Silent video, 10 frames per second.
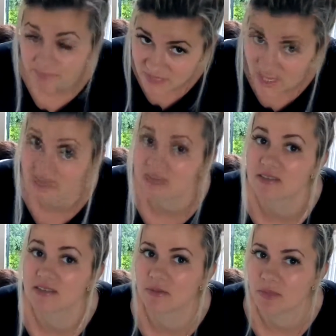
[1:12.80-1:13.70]
done
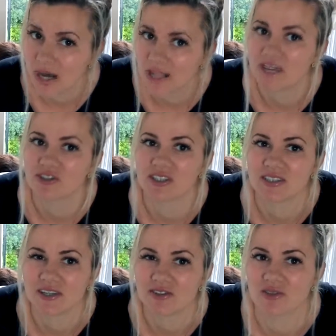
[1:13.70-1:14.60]
some eyelash
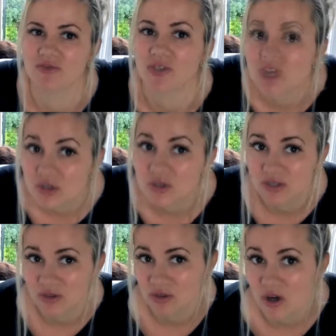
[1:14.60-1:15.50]
extension videos
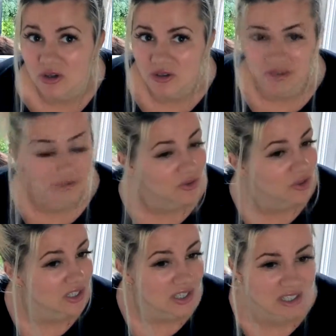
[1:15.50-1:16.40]
and tutorials
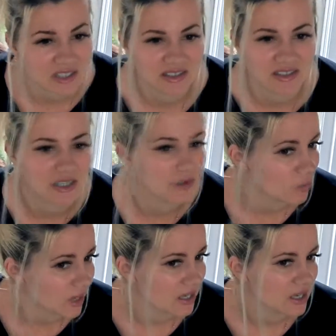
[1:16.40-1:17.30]
for easy
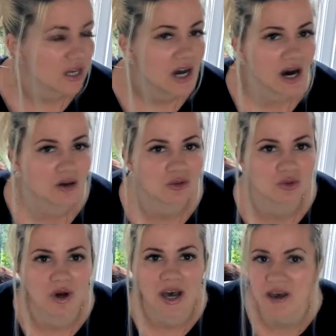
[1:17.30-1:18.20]
way how to
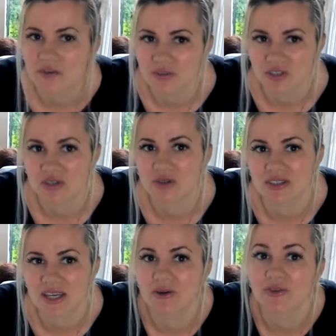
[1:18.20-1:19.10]
do everything
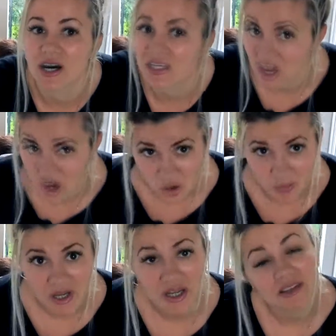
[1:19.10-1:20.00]
yourself at
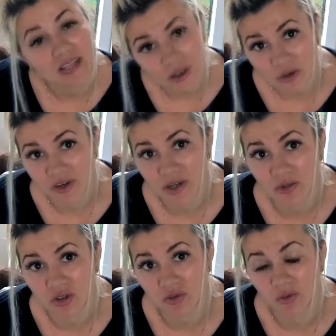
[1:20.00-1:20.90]
home. Thank you very
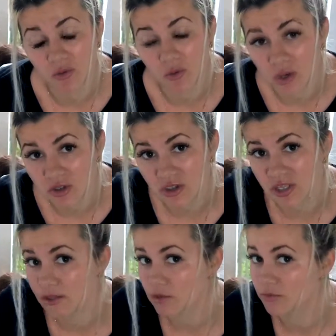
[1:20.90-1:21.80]
much for
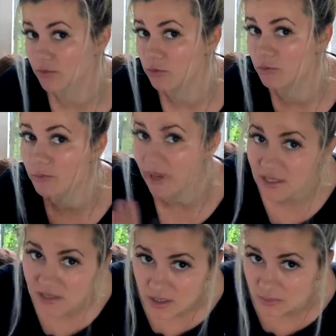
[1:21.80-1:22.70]
watching, and if you've
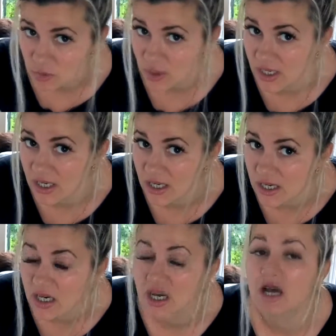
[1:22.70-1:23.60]
made it up to
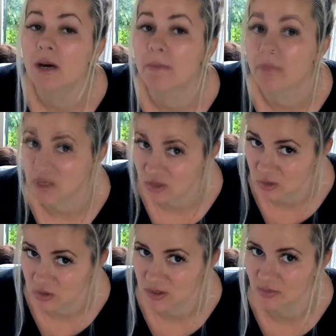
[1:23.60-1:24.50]
here, please
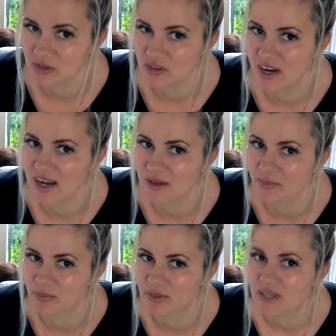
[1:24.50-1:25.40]
do
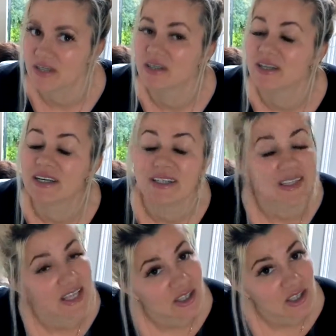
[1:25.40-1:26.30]
subscribe.
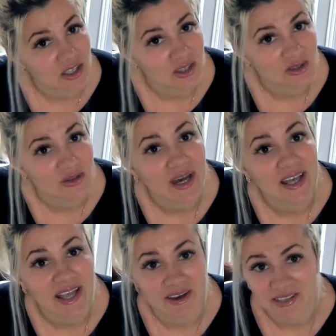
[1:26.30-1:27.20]
Thank you
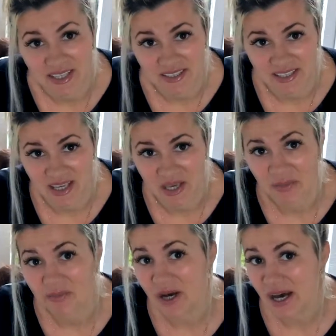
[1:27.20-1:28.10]
and have a nice day.
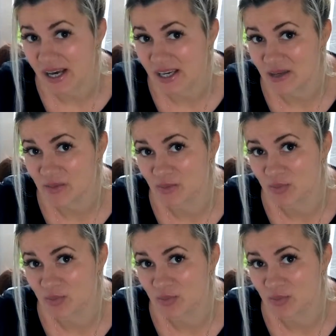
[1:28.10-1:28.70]
Bye.